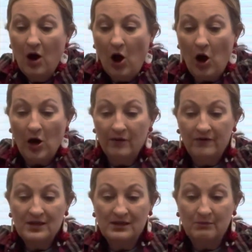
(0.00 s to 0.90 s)
all of
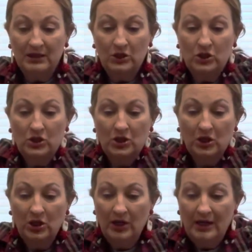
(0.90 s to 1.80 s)
this
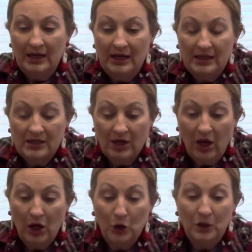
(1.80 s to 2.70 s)
mixture is
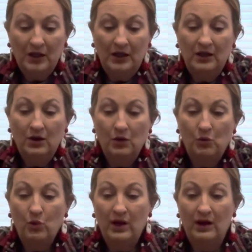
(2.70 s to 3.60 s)
coated
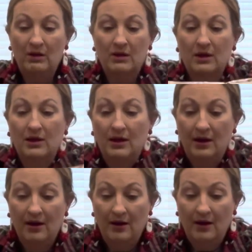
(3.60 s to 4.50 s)

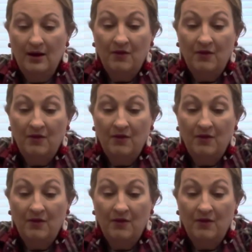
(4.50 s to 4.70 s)
with